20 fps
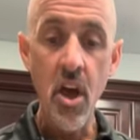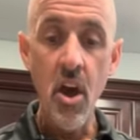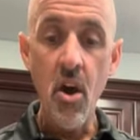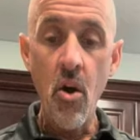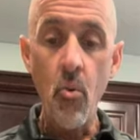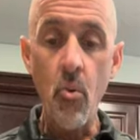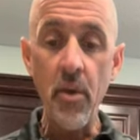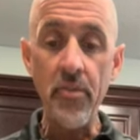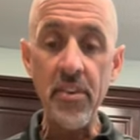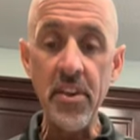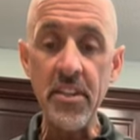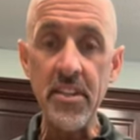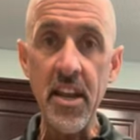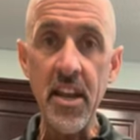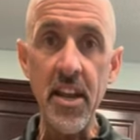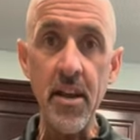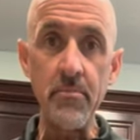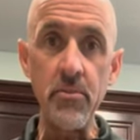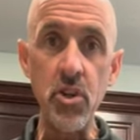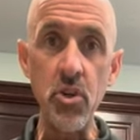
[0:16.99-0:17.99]
What these end
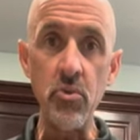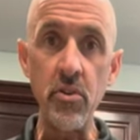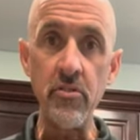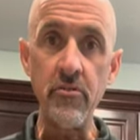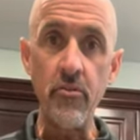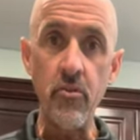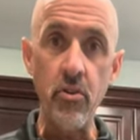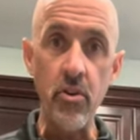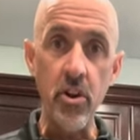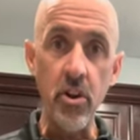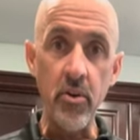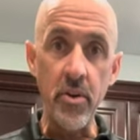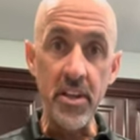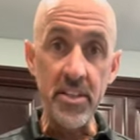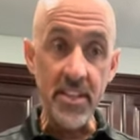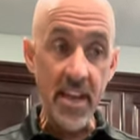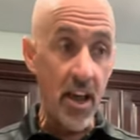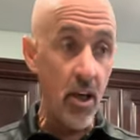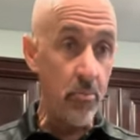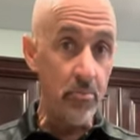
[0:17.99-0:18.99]
up doing for you is
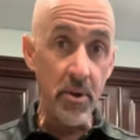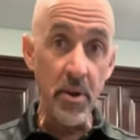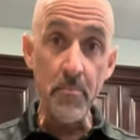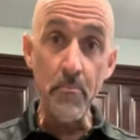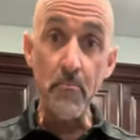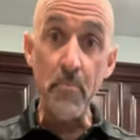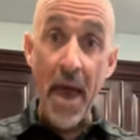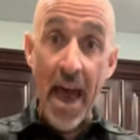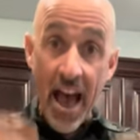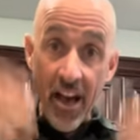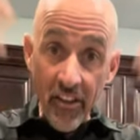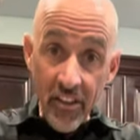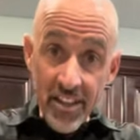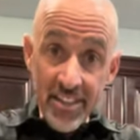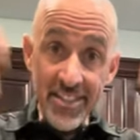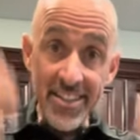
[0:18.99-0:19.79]
helping balance